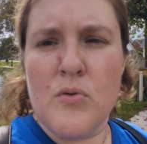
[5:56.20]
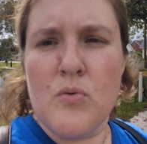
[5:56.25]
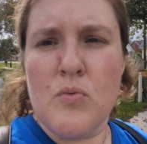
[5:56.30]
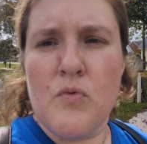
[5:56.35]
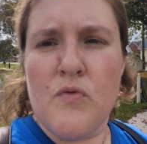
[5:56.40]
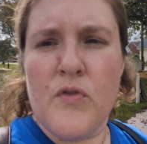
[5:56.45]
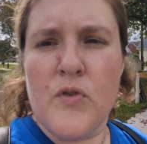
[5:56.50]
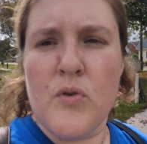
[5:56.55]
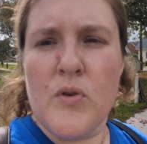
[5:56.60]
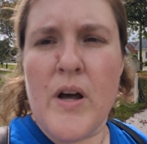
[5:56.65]

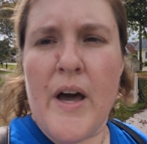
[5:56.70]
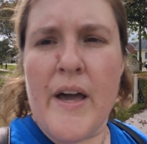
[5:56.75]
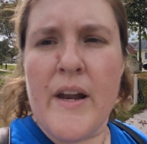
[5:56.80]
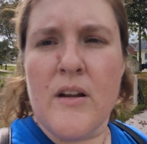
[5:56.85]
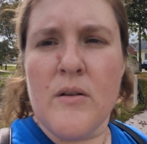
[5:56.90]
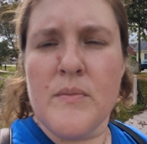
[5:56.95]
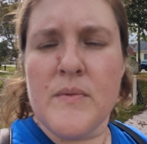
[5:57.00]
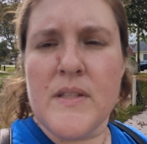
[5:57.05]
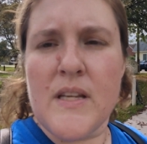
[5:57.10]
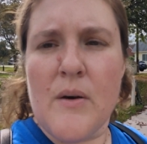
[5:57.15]
food
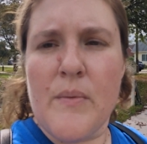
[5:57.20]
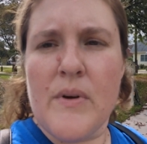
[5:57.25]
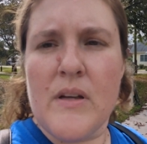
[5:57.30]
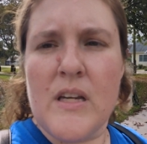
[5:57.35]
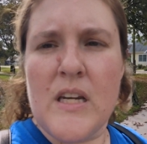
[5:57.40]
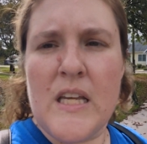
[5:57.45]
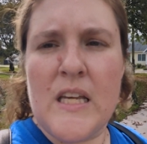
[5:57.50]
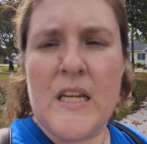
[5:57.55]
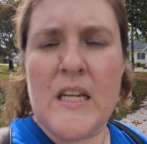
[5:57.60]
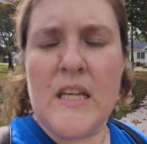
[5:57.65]
items that we
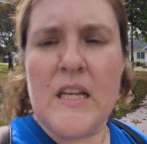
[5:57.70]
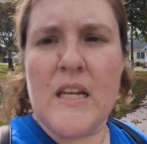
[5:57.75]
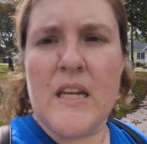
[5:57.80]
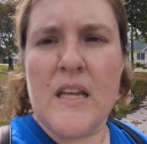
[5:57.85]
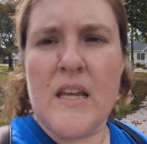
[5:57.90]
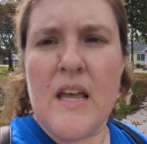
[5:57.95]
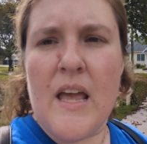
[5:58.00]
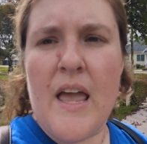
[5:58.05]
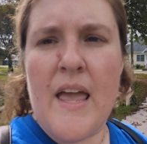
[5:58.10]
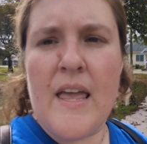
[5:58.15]
needed,
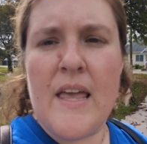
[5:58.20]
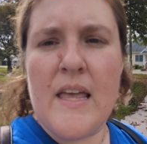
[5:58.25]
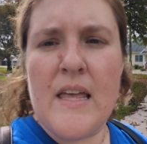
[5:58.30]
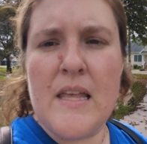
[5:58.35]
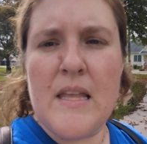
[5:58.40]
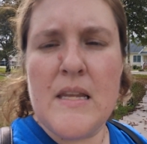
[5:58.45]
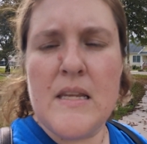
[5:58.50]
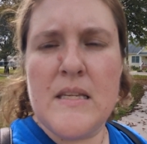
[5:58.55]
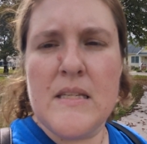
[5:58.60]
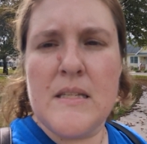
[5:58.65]

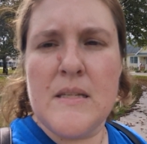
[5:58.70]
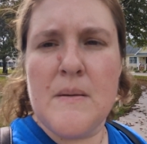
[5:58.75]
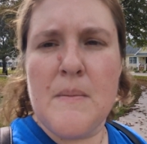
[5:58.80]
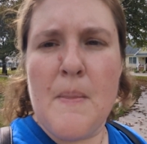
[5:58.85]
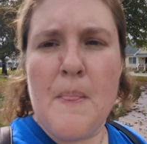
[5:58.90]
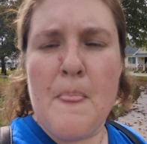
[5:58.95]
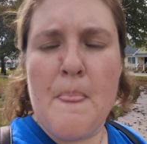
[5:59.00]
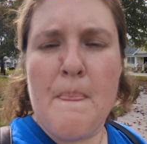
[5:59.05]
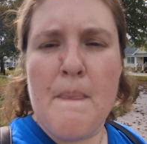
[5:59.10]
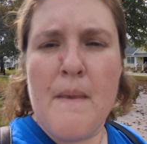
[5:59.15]
and
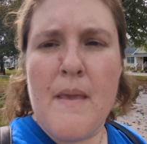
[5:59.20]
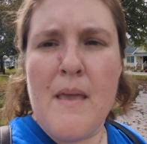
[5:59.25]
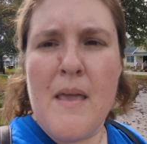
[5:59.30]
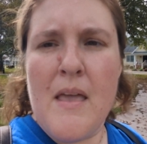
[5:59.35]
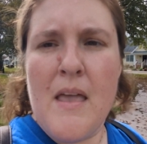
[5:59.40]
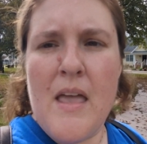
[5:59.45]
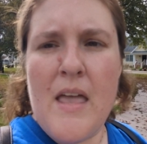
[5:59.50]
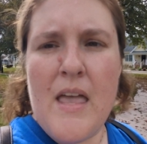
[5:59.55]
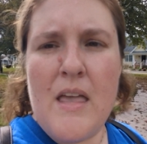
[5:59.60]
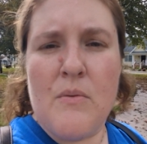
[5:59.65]

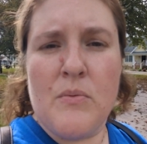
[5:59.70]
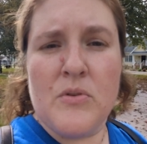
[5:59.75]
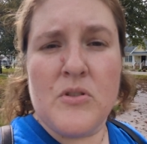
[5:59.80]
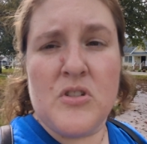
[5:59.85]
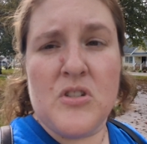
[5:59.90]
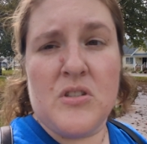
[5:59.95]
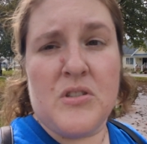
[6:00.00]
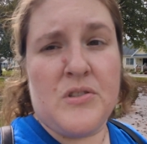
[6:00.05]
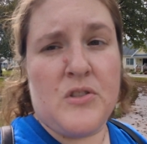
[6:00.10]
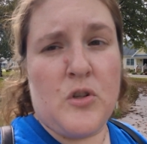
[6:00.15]
it was
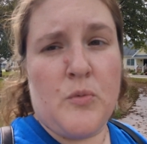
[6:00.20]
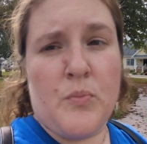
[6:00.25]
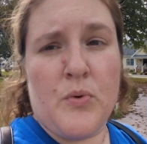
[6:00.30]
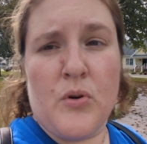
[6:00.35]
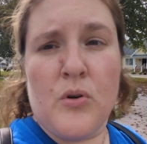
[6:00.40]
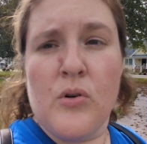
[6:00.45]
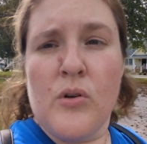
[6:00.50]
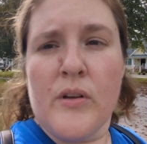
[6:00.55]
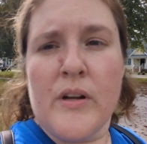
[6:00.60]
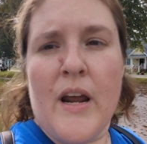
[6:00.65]
just super
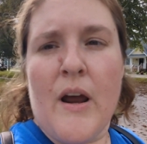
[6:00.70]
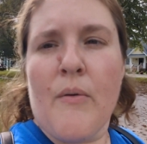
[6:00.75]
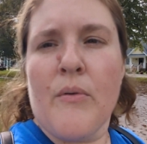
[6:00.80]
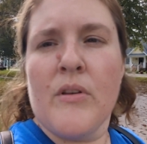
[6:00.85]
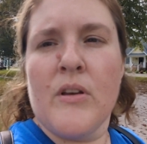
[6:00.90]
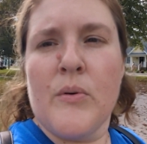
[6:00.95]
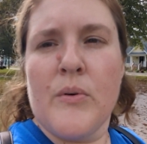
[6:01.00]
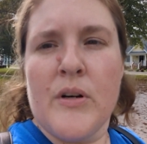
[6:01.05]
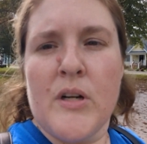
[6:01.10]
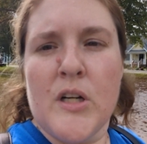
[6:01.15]
cool, and I
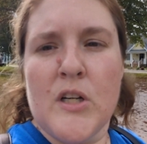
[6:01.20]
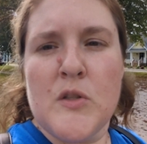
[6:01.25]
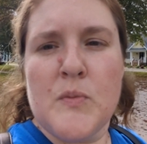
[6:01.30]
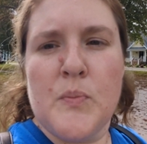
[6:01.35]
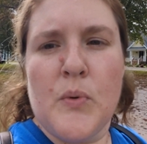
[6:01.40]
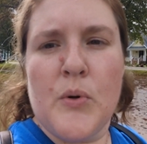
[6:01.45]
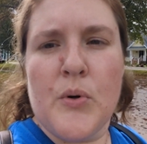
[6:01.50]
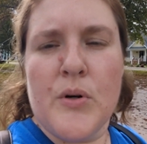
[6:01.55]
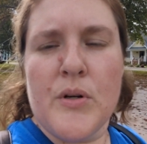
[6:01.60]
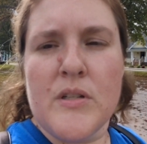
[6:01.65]
really want to
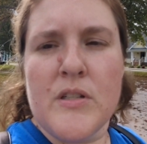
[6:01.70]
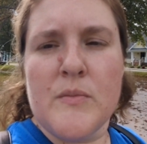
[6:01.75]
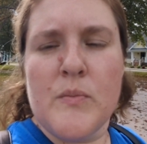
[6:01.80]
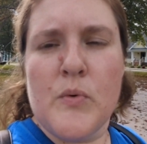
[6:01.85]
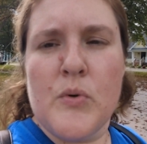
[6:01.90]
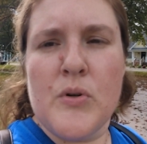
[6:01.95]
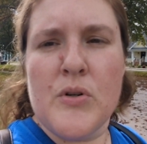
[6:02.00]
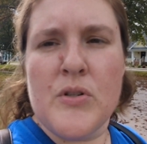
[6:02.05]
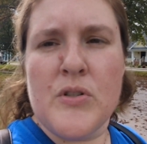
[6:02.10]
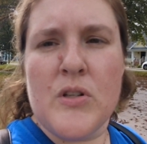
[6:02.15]
explore it some
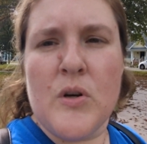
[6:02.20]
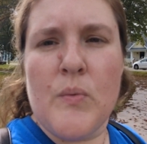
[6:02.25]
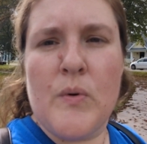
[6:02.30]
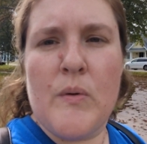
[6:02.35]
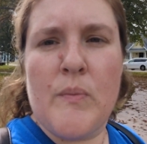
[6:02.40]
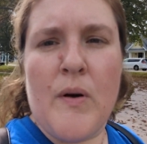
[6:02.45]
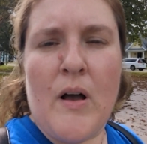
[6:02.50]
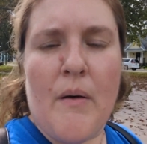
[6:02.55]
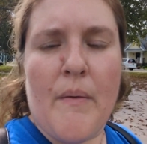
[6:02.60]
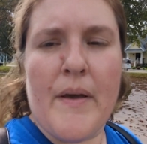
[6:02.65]
more, so
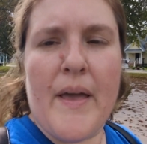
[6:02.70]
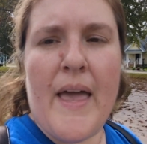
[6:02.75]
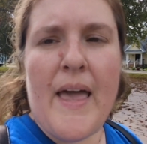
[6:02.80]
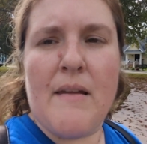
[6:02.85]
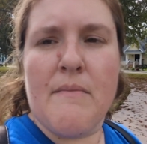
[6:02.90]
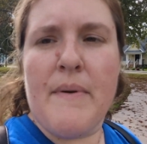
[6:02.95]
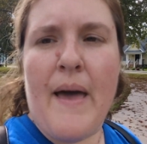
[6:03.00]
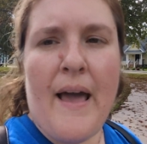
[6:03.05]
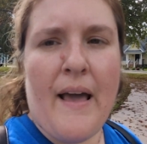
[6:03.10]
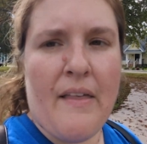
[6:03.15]
we'll probably
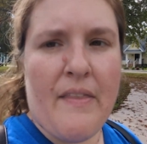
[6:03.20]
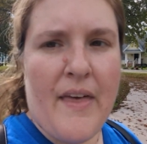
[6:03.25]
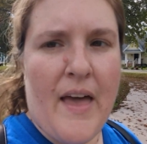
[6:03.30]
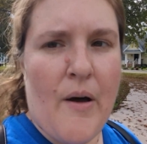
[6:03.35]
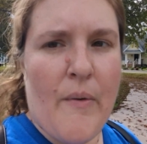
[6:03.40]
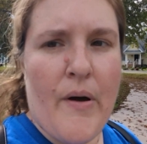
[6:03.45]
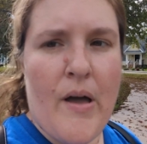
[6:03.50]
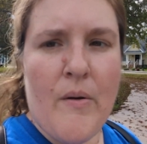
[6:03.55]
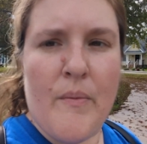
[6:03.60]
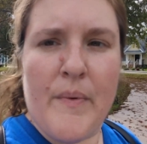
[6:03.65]
head back
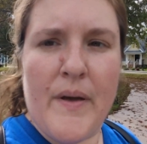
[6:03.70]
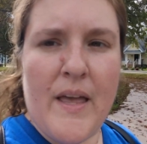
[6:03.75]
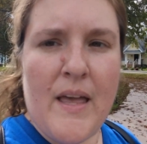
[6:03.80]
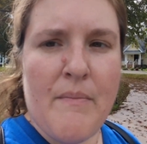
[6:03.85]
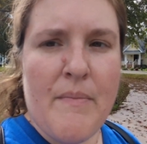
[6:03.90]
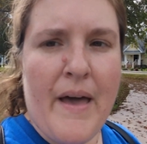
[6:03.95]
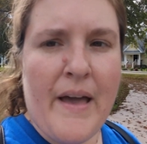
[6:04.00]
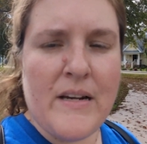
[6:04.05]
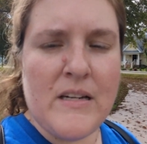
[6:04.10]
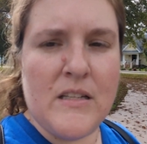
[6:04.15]
that way when we
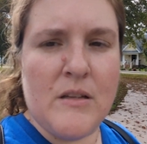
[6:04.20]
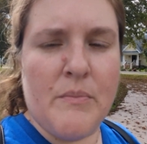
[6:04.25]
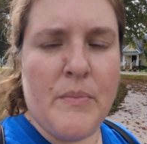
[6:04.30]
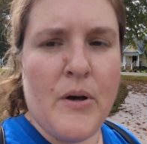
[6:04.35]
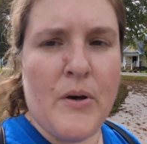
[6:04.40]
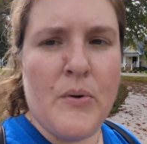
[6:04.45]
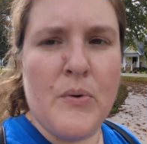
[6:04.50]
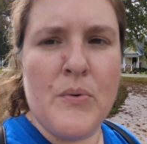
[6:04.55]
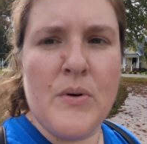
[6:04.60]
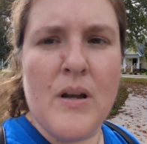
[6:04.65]
head back to the
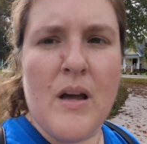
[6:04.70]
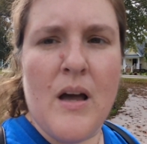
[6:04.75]
boat.